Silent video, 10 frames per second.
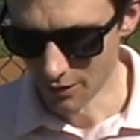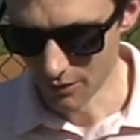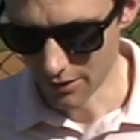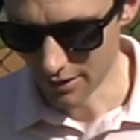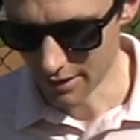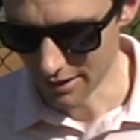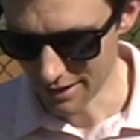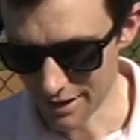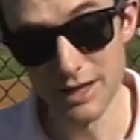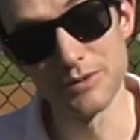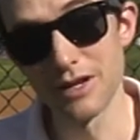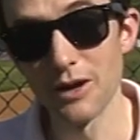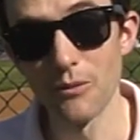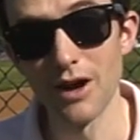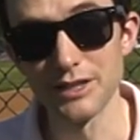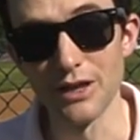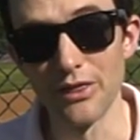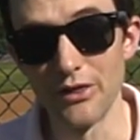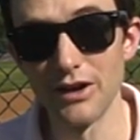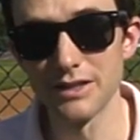Or, and he was gonna watch
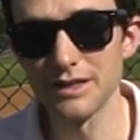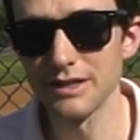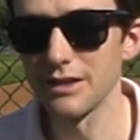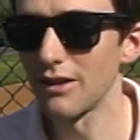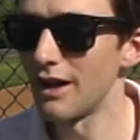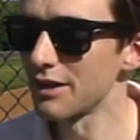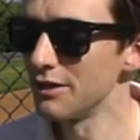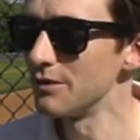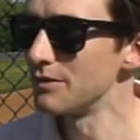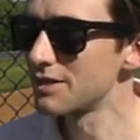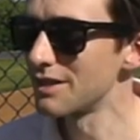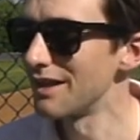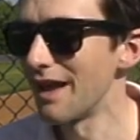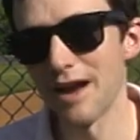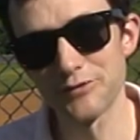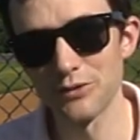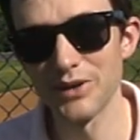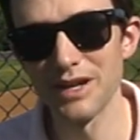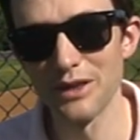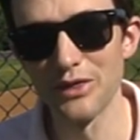the 6 o'clock news after
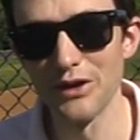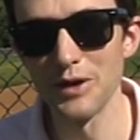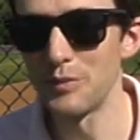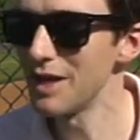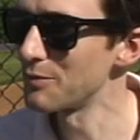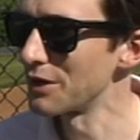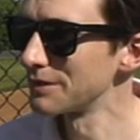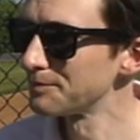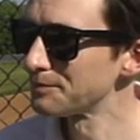reading the paper.